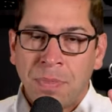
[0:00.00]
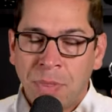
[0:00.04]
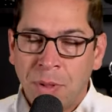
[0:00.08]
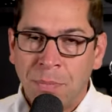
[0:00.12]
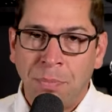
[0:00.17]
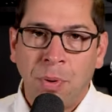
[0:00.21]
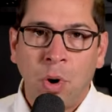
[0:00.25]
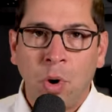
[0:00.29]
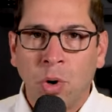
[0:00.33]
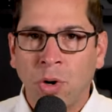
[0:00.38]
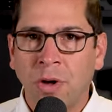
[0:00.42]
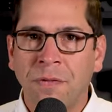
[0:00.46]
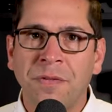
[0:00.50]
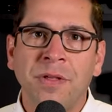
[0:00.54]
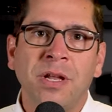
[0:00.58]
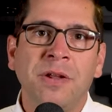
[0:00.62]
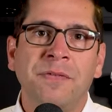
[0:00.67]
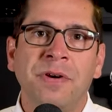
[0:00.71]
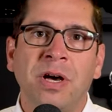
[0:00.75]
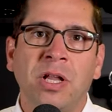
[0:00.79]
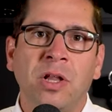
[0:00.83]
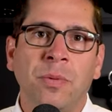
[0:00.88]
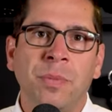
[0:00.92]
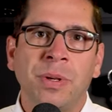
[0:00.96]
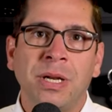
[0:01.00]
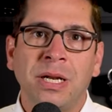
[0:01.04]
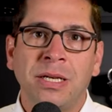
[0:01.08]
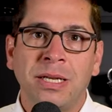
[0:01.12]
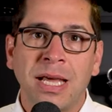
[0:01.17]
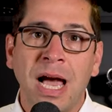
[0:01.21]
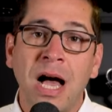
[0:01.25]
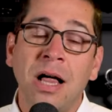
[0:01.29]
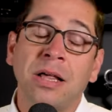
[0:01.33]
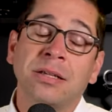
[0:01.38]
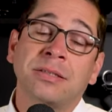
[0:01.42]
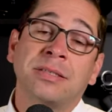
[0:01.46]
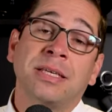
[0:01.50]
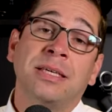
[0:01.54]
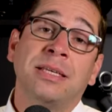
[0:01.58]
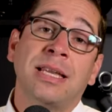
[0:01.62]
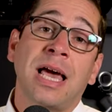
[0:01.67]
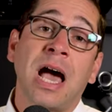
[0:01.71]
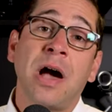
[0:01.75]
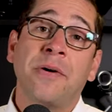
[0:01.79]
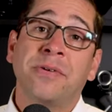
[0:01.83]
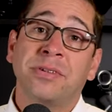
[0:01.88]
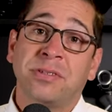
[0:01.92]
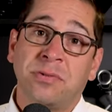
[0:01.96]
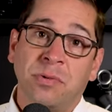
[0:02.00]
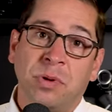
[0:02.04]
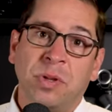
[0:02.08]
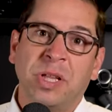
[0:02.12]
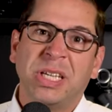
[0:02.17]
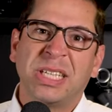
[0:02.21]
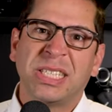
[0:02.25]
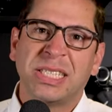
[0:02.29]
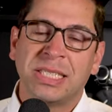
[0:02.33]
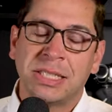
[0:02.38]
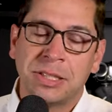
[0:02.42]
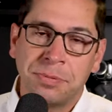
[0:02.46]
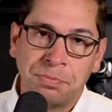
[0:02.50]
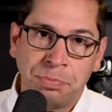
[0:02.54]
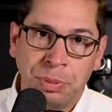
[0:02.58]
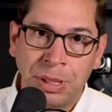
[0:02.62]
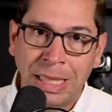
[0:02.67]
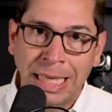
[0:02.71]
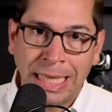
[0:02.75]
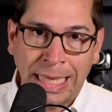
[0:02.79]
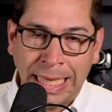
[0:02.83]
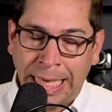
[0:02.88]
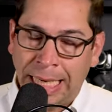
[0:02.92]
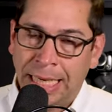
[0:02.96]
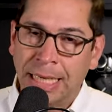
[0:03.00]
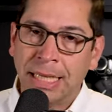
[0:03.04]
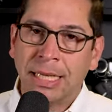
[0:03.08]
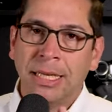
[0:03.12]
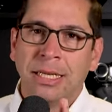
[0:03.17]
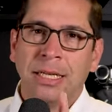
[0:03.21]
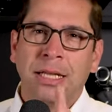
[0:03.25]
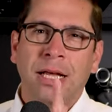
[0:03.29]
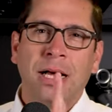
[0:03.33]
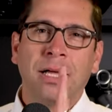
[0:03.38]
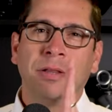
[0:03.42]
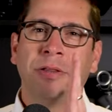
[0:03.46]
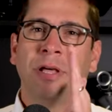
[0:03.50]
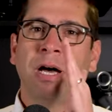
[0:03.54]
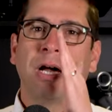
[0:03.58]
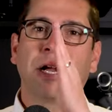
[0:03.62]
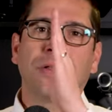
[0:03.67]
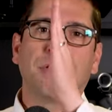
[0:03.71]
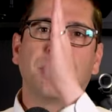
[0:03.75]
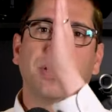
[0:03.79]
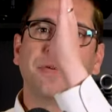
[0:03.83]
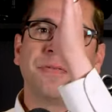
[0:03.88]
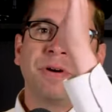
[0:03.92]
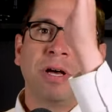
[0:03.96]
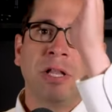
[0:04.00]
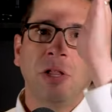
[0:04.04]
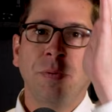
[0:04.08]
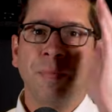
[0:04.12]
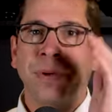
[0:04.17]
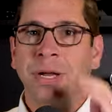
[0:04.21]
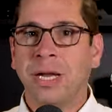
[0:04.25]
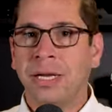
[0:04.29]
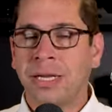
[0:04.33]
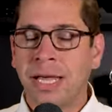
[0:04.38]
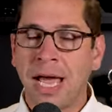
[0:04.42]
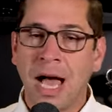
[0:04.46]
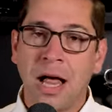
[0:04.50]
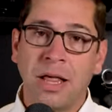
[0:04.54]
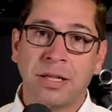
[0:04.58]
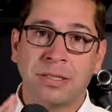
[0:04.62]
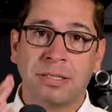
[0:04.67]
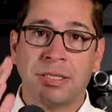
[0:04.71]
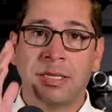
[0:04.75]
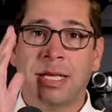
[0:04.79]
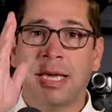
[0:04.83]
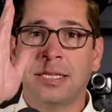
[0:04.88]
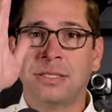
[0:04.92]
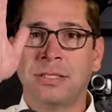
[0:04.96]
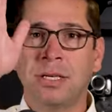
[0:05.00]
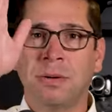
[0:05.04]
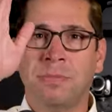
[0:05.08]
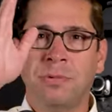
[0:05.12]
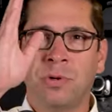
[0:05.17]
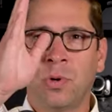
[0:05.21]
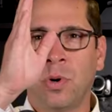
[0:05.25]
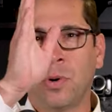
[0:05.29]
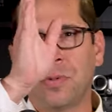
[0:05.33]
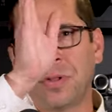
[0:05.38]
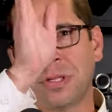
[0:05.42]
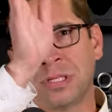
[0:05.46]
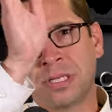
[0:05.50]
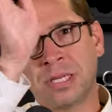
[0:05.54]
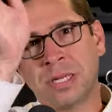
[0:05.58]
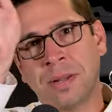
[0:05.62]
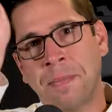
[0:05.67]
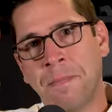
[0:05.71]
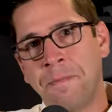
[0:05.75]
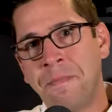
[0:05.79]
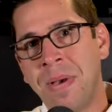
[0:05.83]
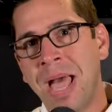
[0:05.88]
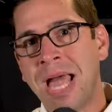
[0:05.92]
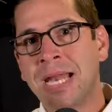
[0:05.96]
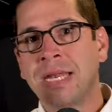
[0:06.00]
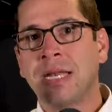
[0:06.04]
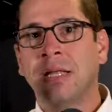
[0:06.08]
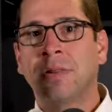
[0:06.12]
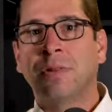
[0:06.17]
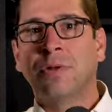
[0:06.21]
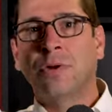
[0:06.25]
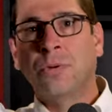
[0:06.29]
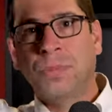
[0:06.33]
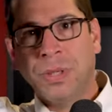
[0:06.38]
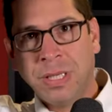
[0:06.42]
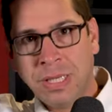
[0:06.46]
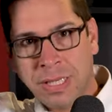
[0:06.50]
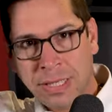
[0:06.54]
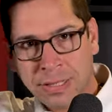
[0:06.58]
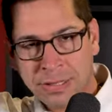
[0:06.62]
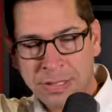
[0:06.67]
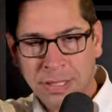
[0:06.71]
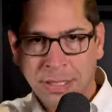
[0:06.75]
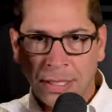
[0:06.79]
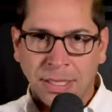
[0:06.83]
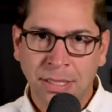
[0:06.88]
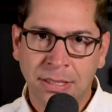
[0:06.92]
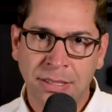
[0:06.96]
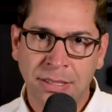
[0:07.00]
the bulk of the development in Dallas and now is really splitting a lot of the development in Dallas and heads up north is going to bend a little bit east and